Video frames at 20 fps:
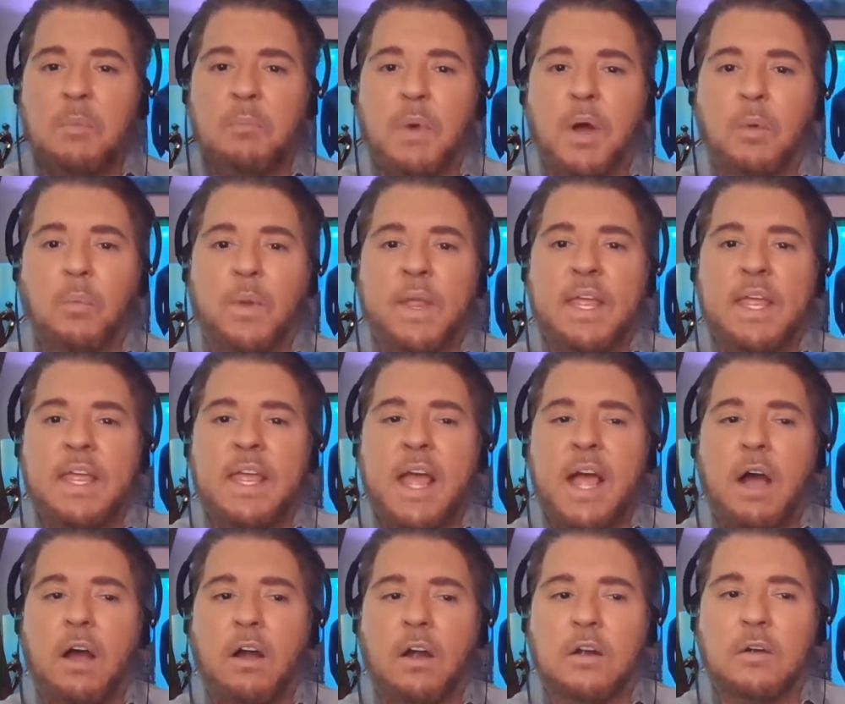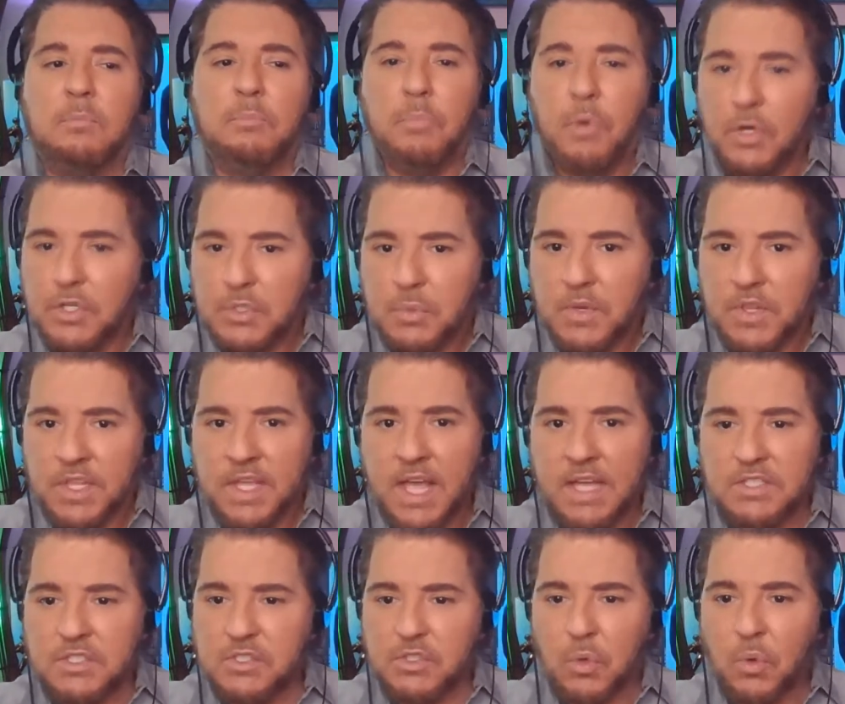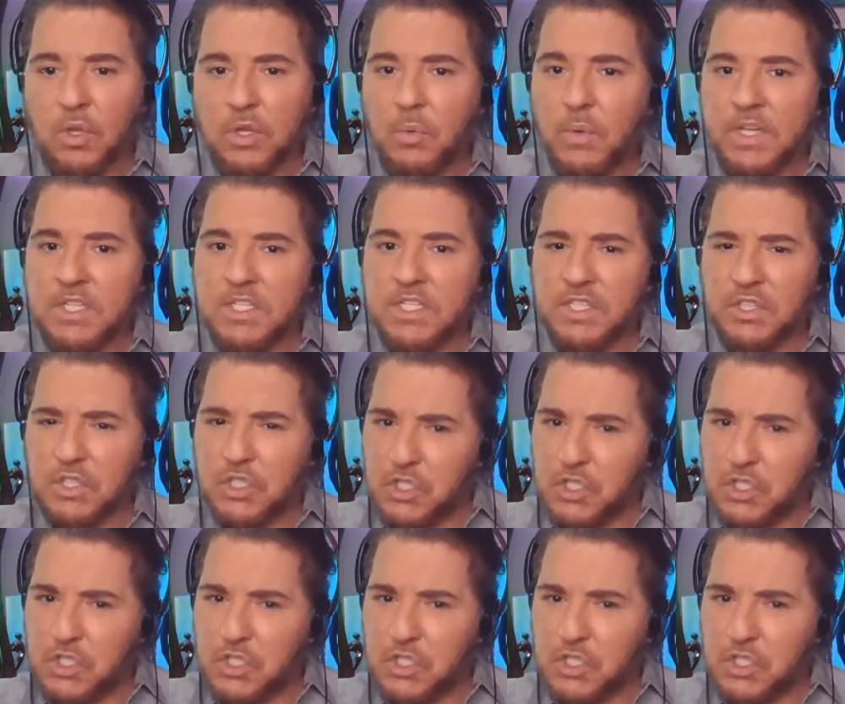But we are booked with guests all the way till